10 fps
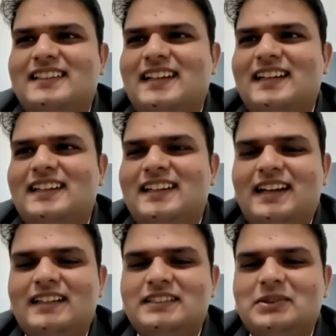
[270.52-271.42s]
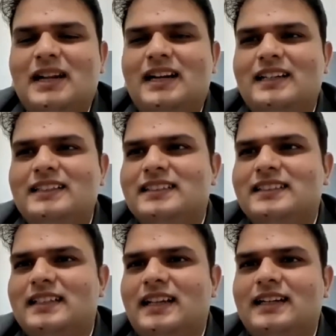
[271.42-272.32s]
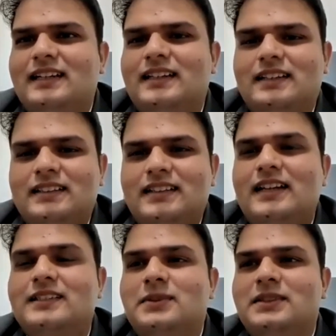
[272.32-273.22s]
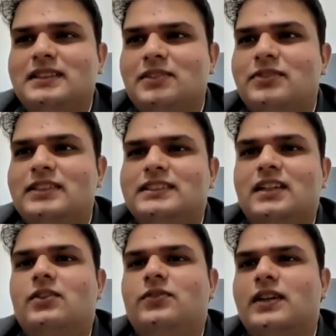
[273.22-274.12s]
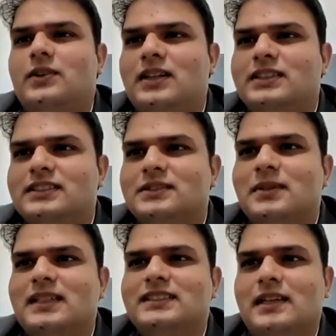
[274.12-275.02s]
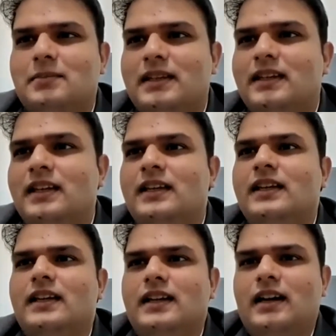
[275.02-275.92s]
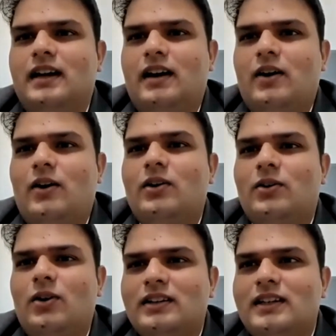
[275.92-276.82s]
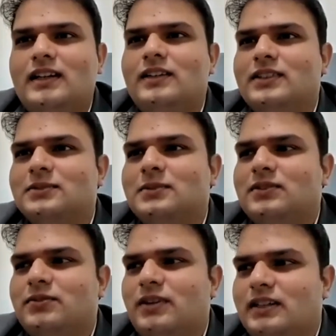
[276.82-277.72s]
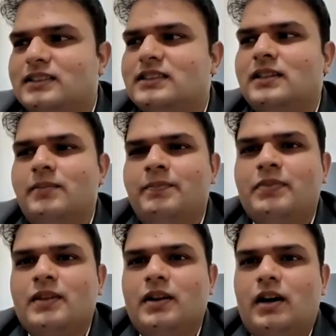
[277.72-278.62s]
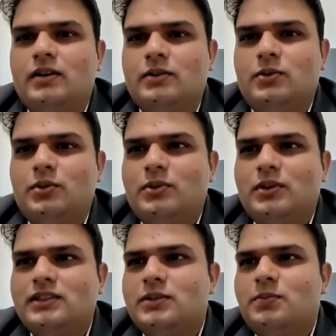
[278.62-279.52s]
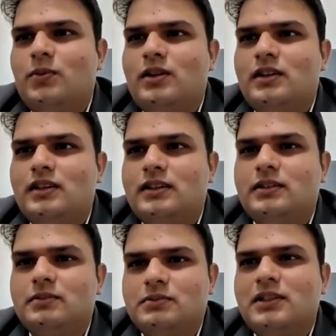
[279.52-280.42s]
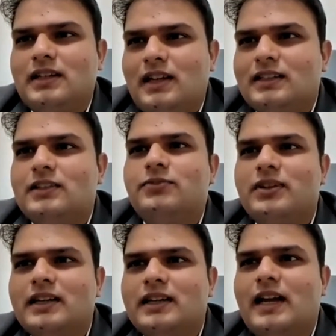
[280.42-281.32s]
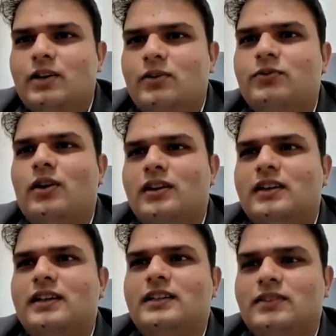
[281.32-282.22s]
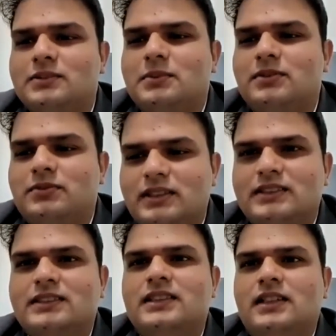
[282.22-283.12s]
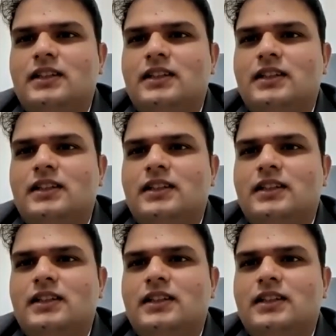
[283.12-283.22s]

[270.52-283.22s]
Right. And as you rightly said that there has been different set of regulations by SEBI on alternate investment funds. Could you touch upon, there are different kind of alternate investment funds.